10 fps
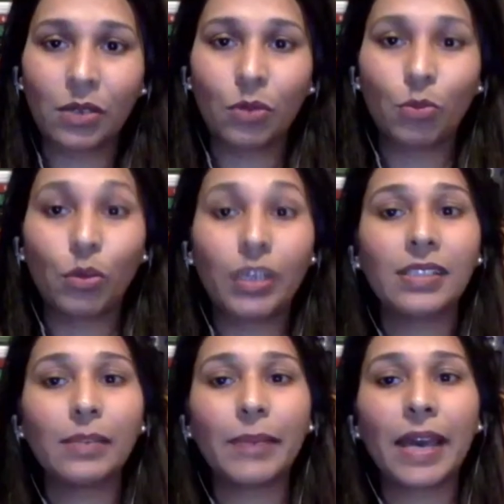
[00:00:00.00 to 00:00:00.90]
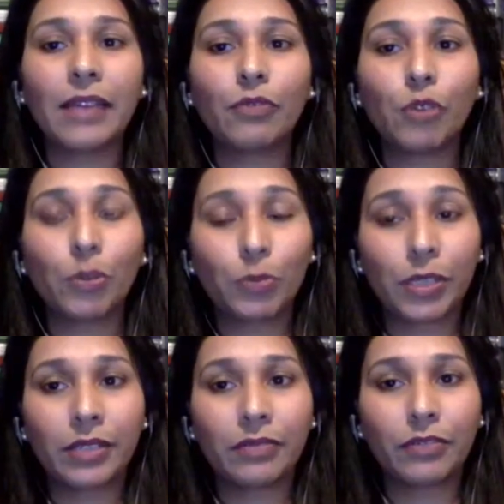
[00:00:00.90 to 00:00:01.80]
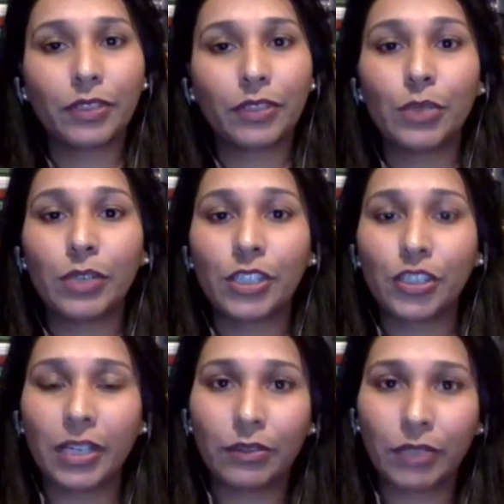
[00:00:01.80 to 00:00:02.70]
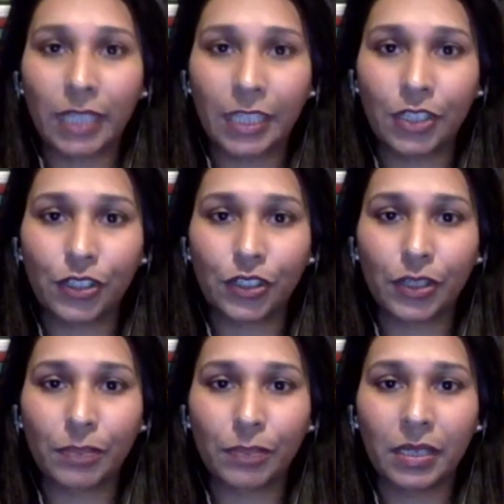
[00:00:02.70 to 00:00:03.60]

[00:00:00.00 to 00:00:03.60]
what is the path forward for the U.S.-China relationship?